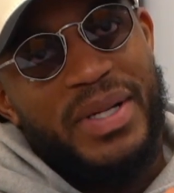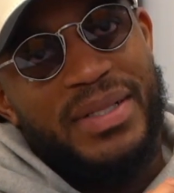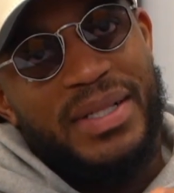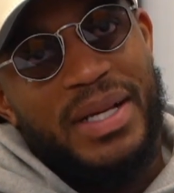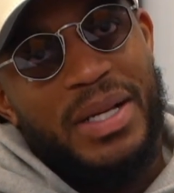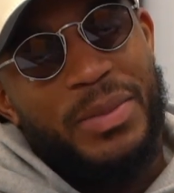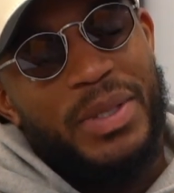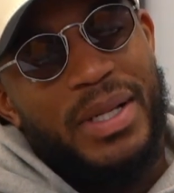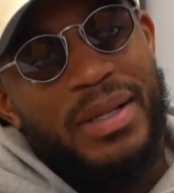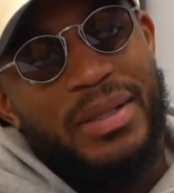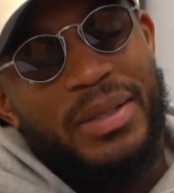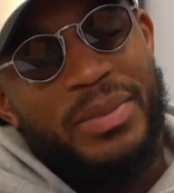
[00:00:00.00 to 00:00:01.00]

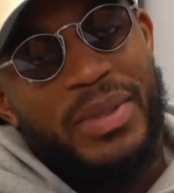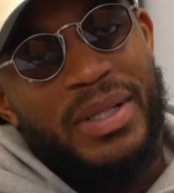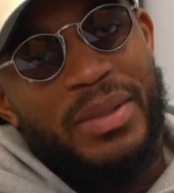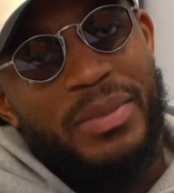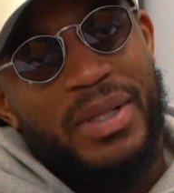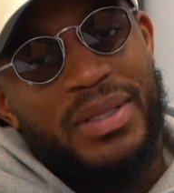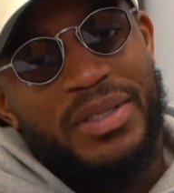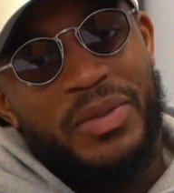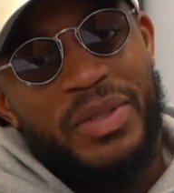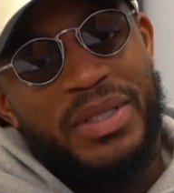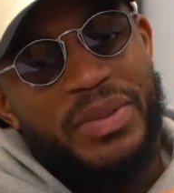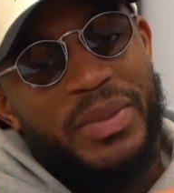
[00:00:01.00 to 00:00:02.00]
timeline and my
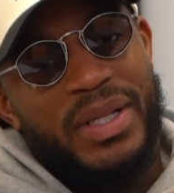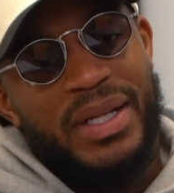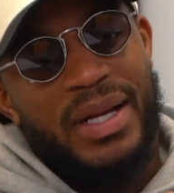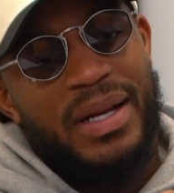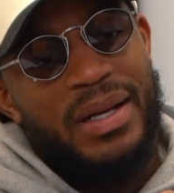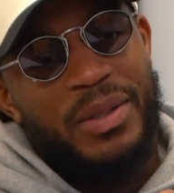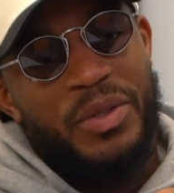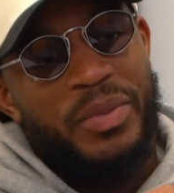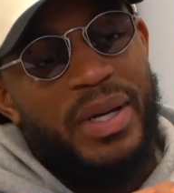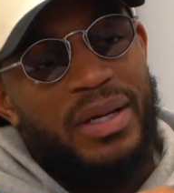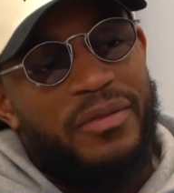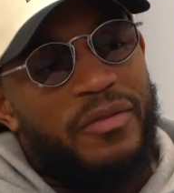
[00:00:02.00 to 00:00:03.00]
tweets, man. I
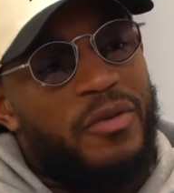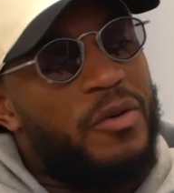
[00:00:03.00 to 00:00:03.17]
go back and